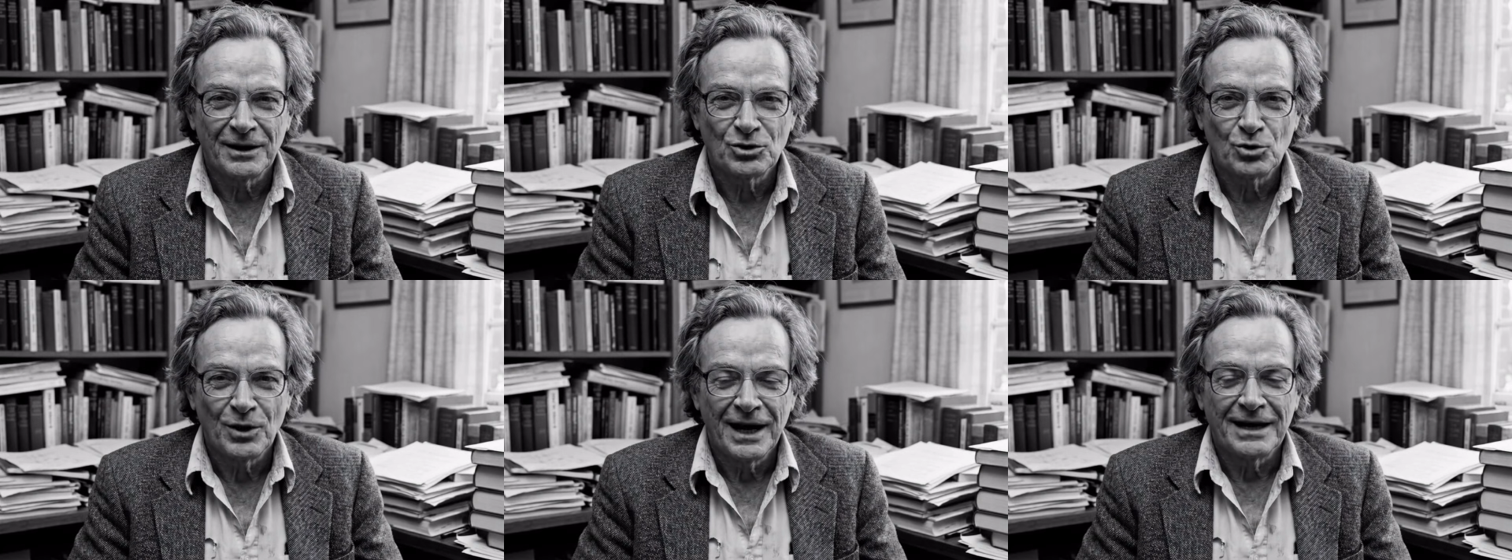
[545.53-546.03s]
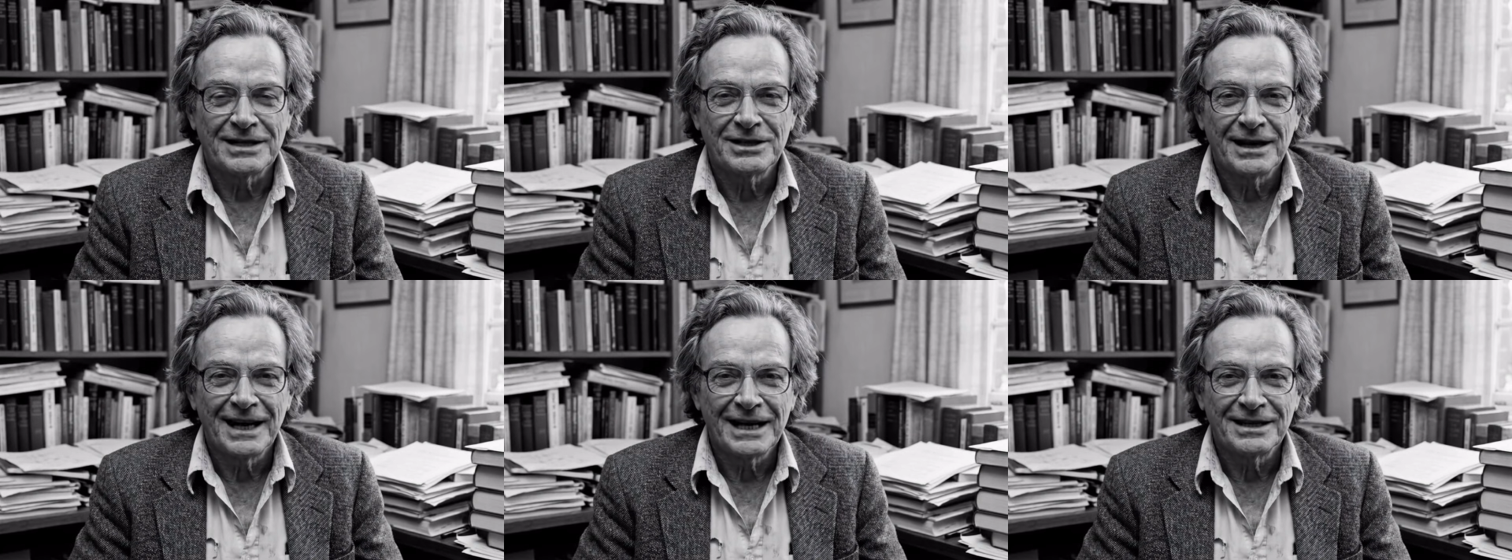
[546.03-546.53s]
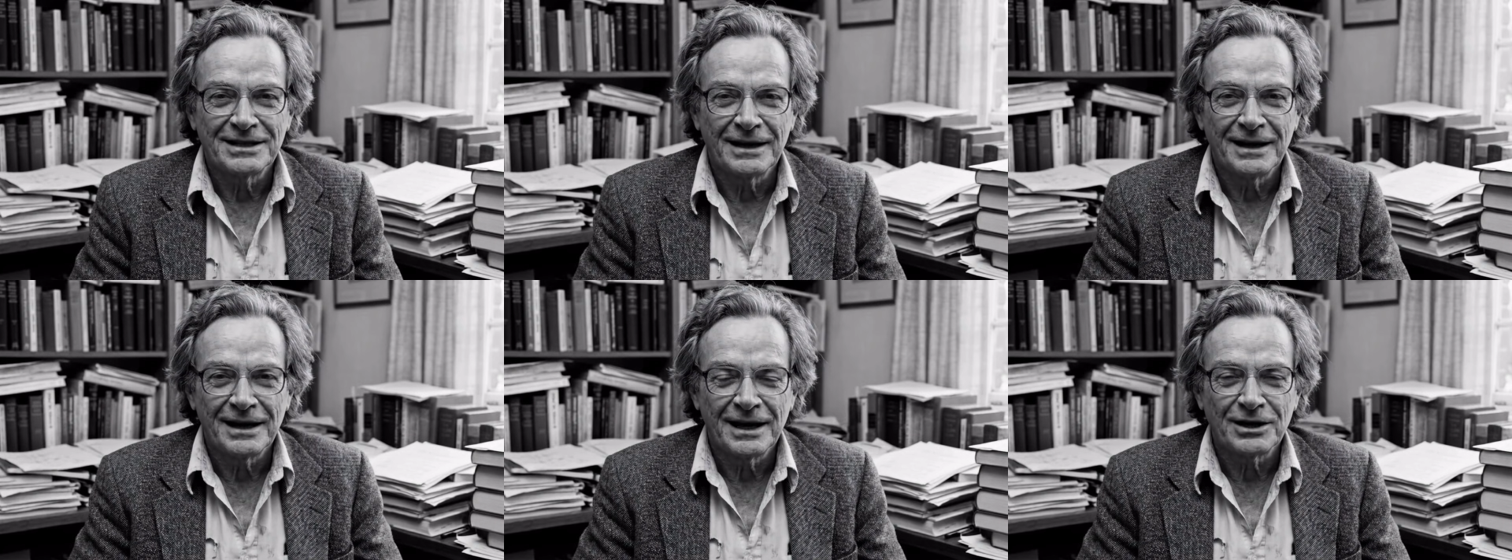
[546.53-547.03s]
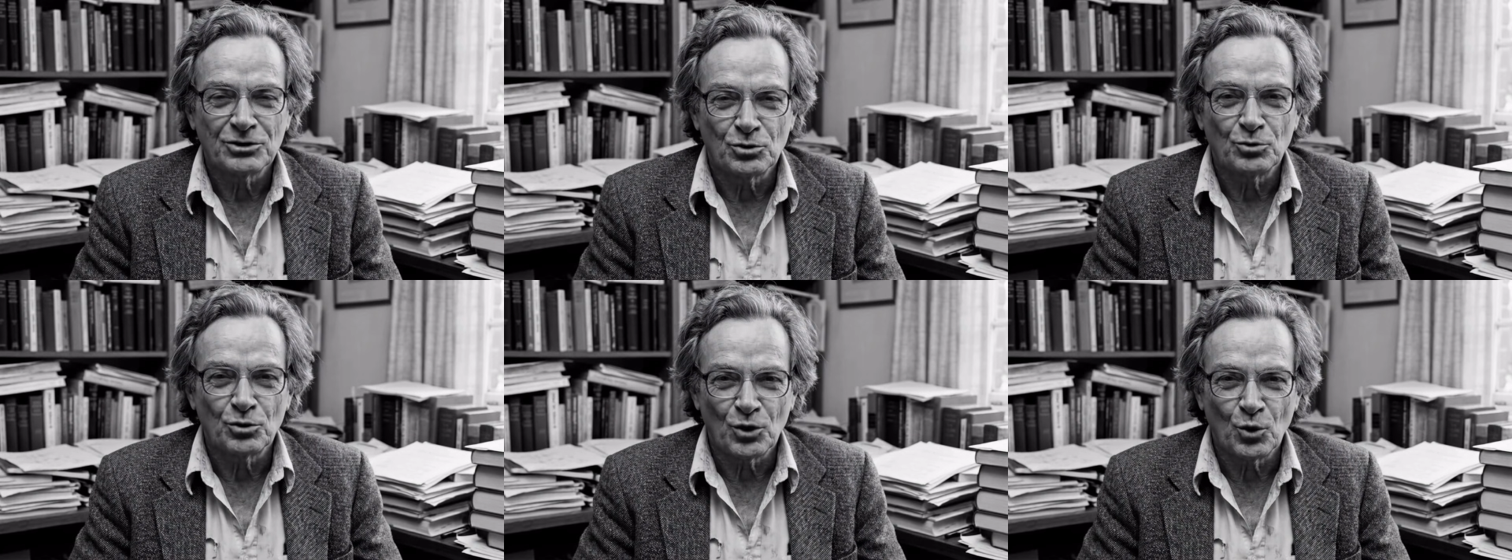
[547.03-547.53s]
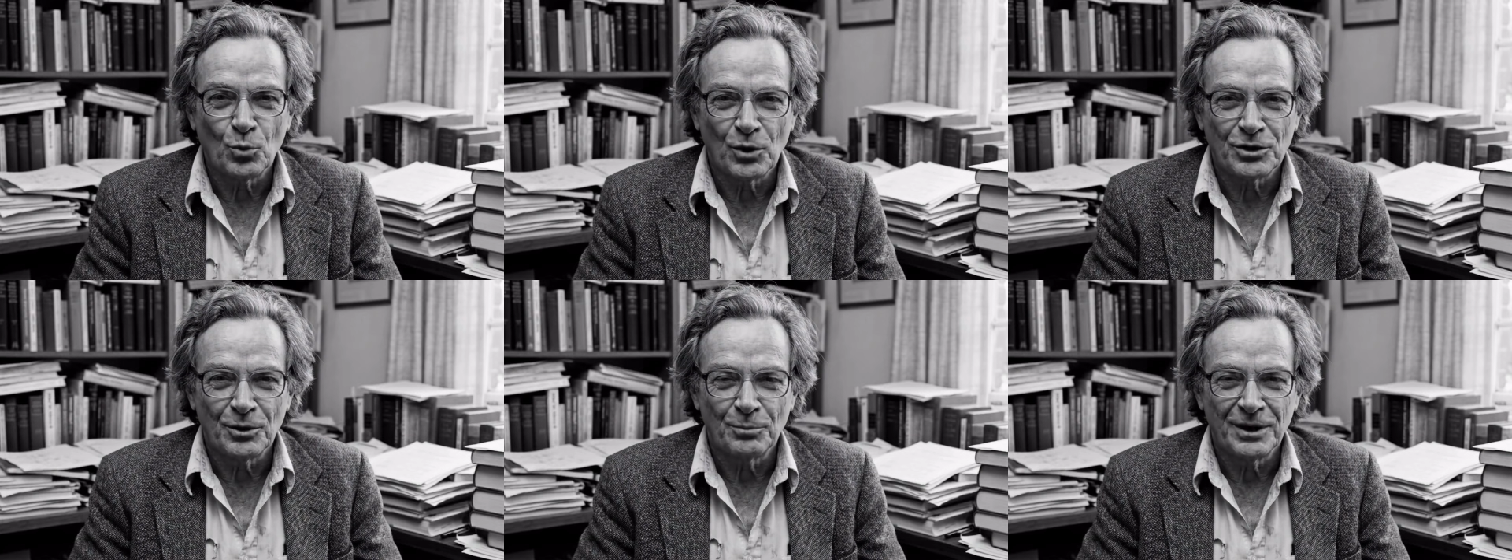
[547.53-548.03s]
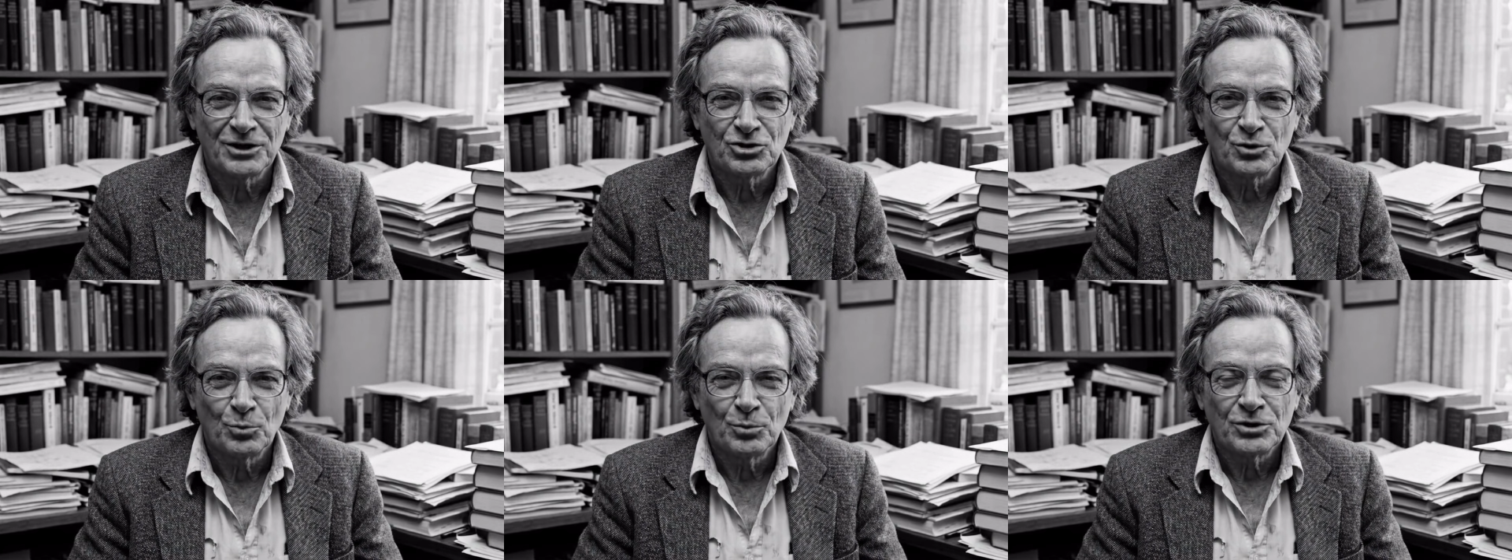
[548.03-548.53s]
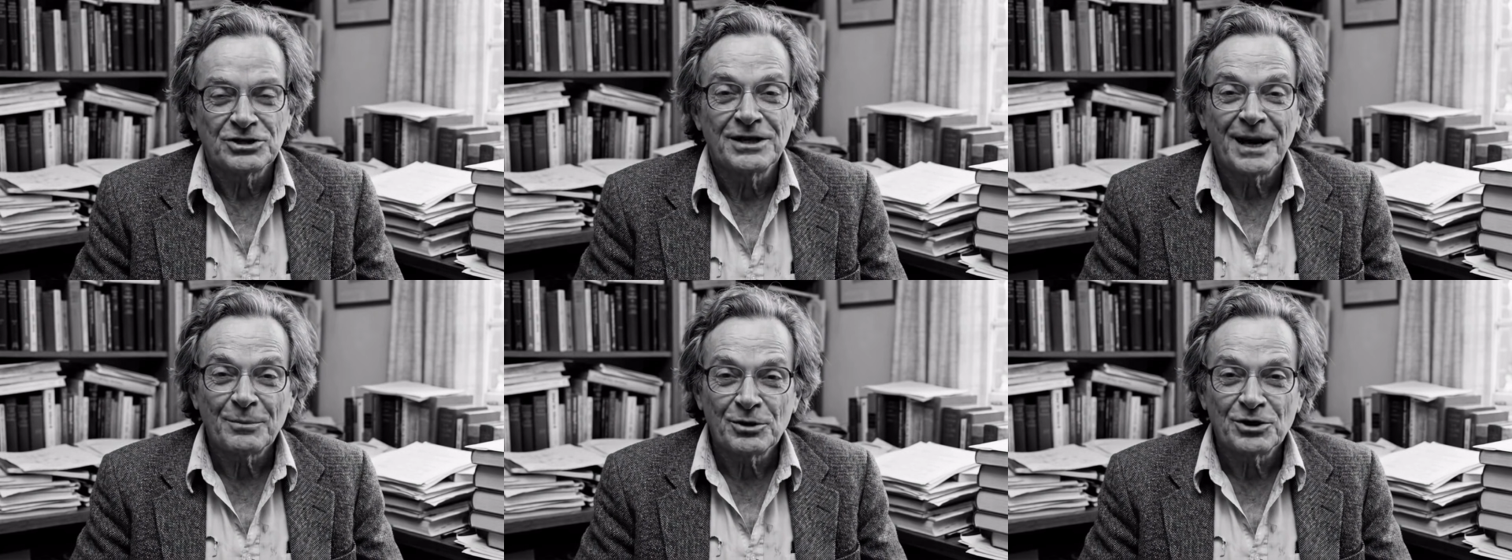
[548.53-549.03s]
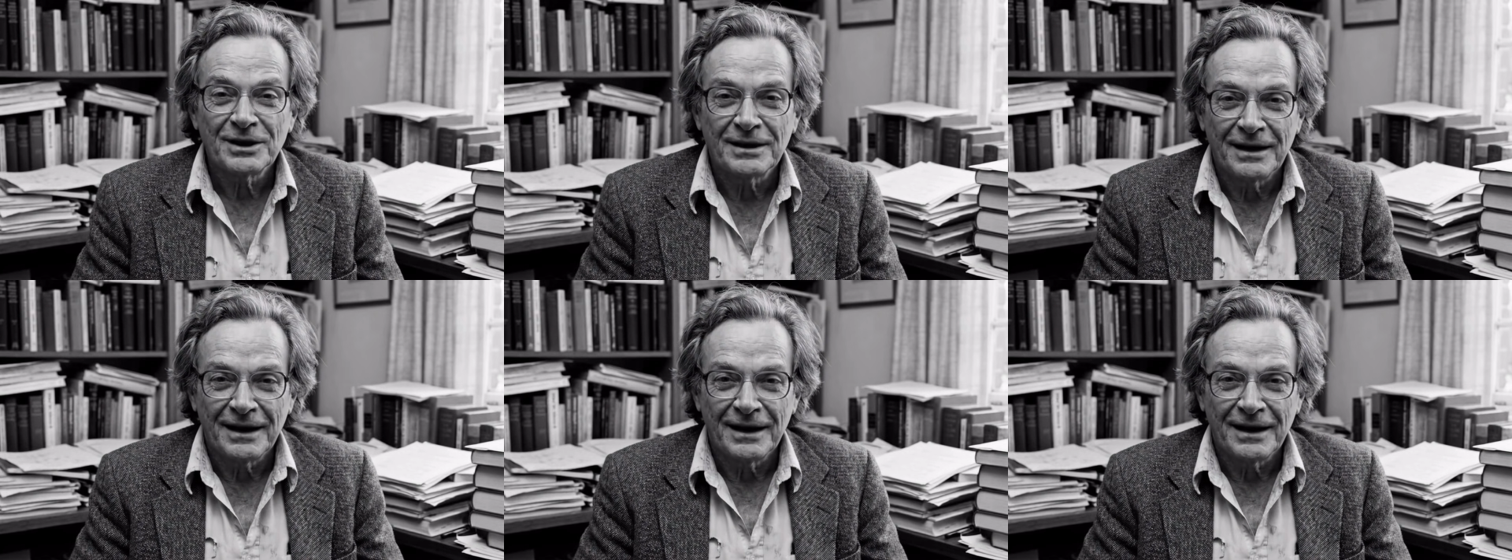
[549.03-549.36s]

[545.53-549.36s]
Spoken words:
translate into lower dimensional perception.